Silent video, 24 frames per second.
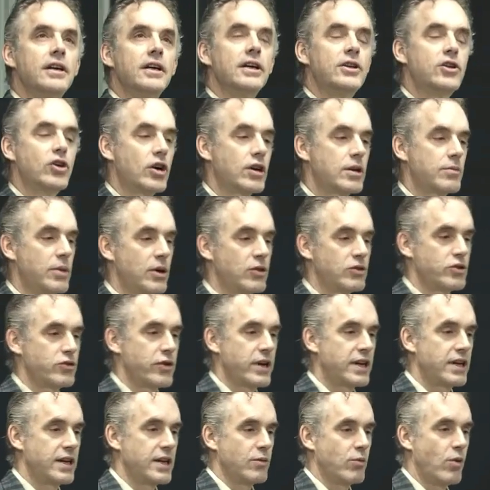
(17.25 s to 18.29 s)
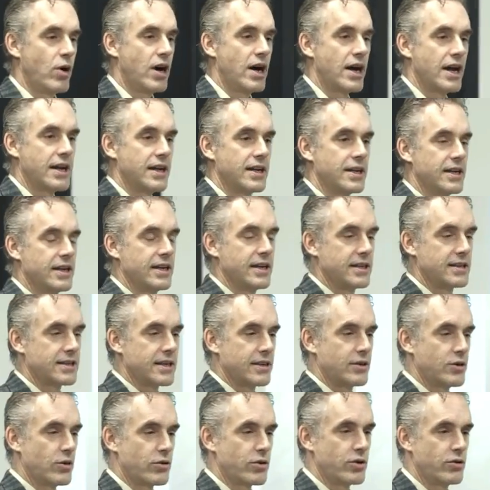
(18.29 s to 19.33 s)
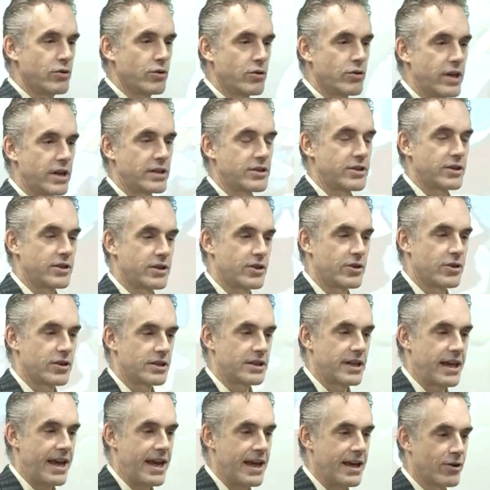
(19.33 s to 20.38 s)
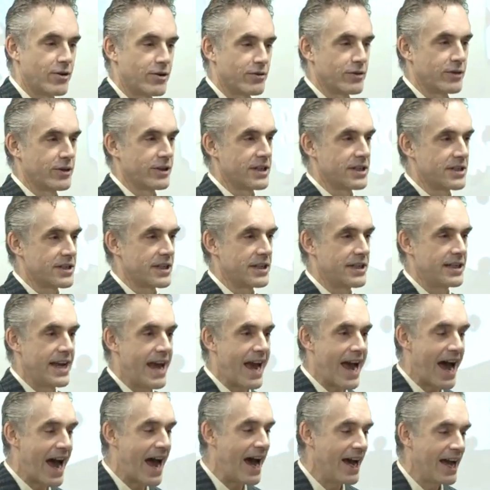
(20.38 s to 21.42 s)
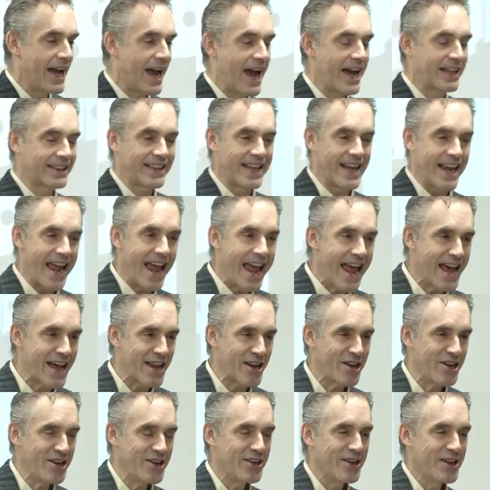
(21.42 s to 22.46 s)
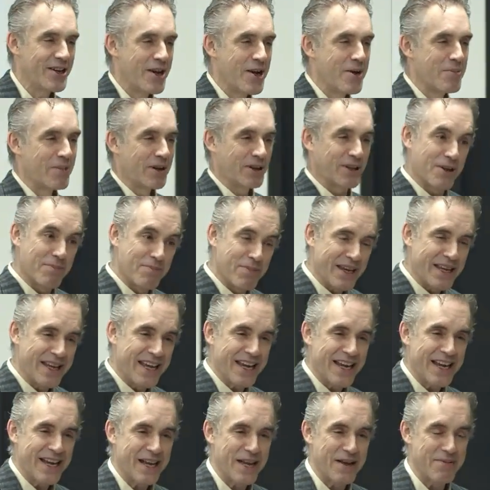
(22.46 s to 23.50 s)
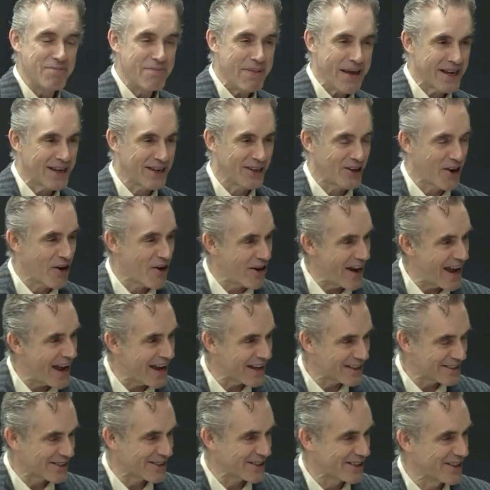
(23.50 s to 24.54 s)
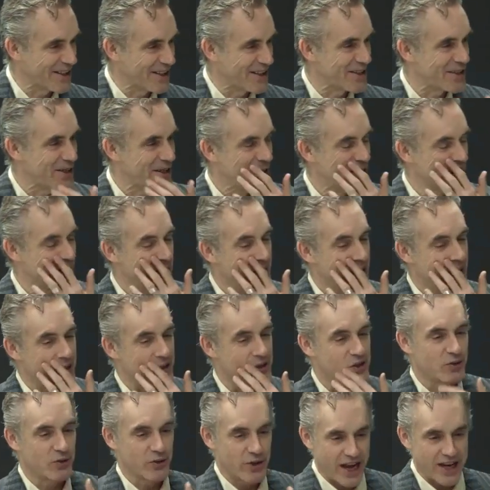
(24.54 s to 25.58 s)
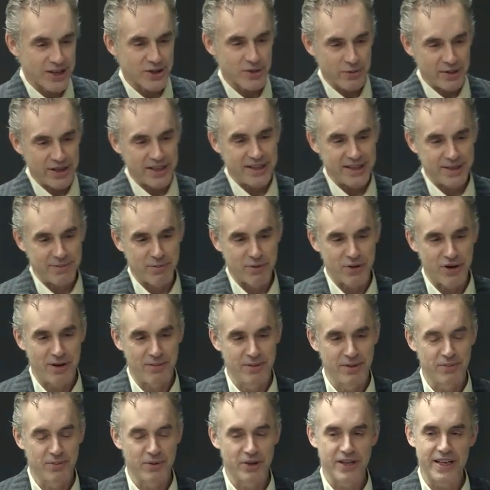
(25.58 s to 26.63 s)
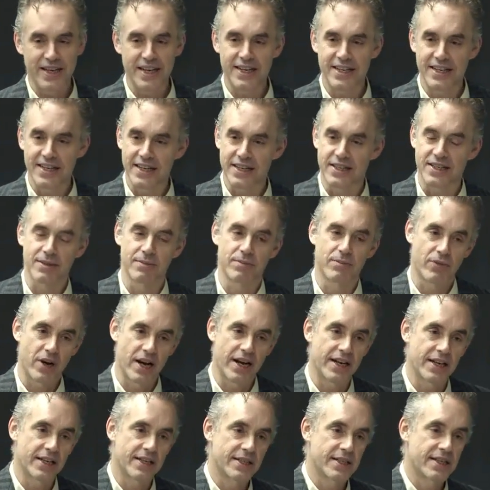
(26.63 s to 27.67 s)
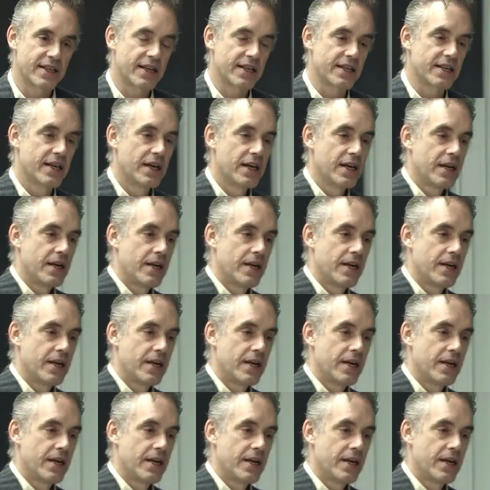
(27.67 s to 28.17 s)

He talked about drinking wine. He said, don't you know that's going to cause a hangover? And he said, yeah, at the end, but the beginning and middle are excellent. And so that's really the problem with hedonism, right, is that